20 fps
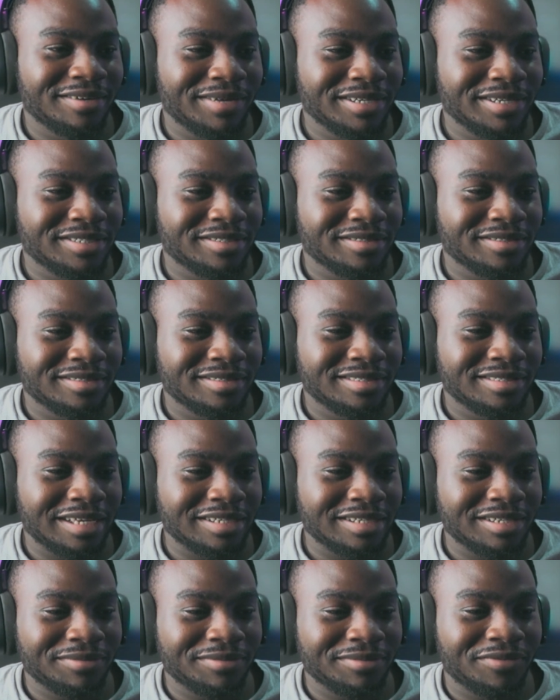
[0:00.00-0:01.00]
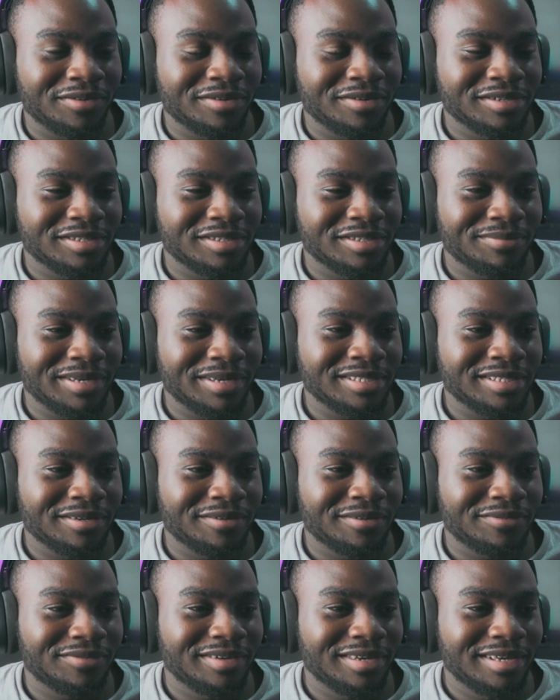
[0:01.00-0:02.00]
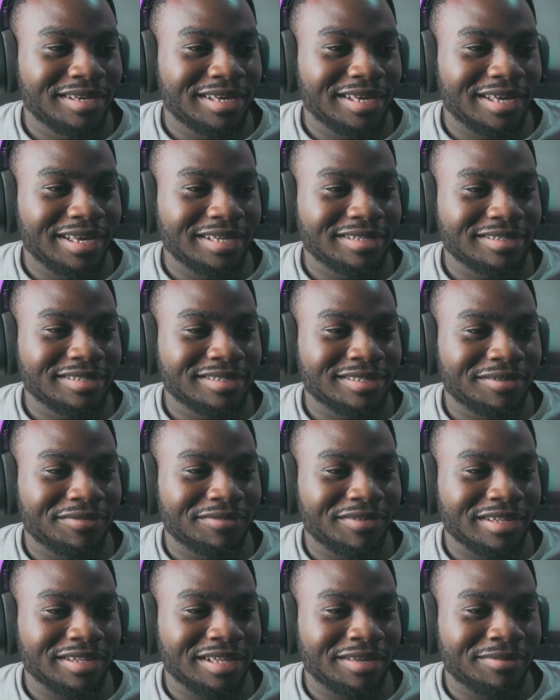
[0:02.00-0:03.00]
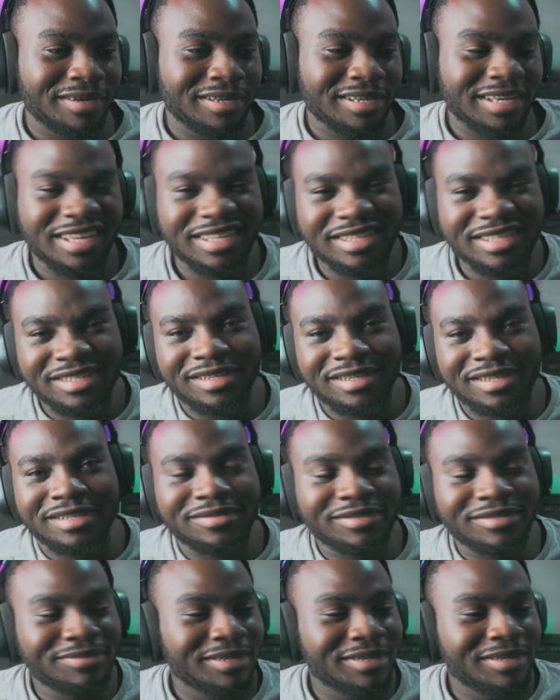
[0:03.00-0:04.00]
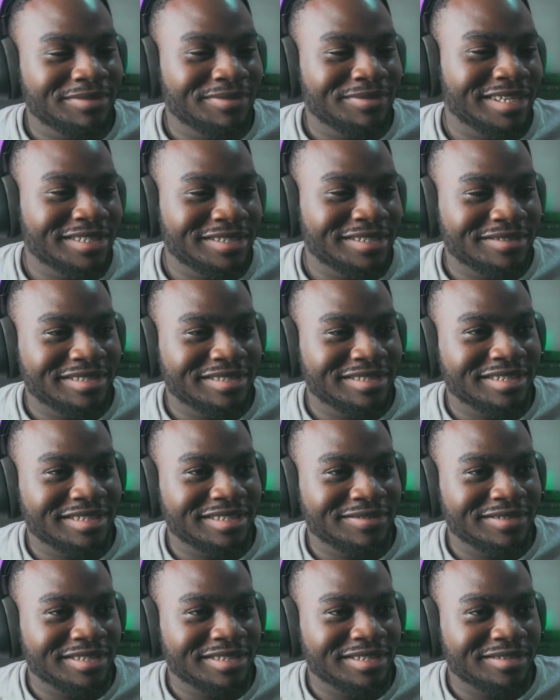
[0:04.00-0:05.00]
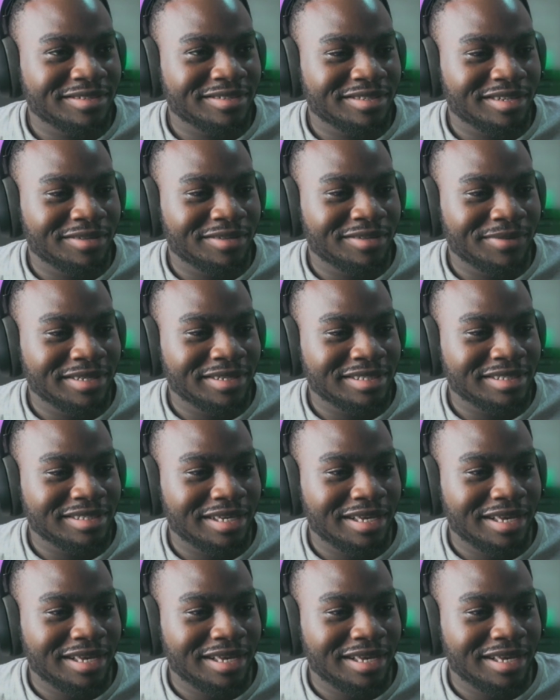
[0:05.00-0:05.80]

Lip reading: I should be focused on myself and stuff like that. But again, I don't want to make too many excuses. It was a good tournament.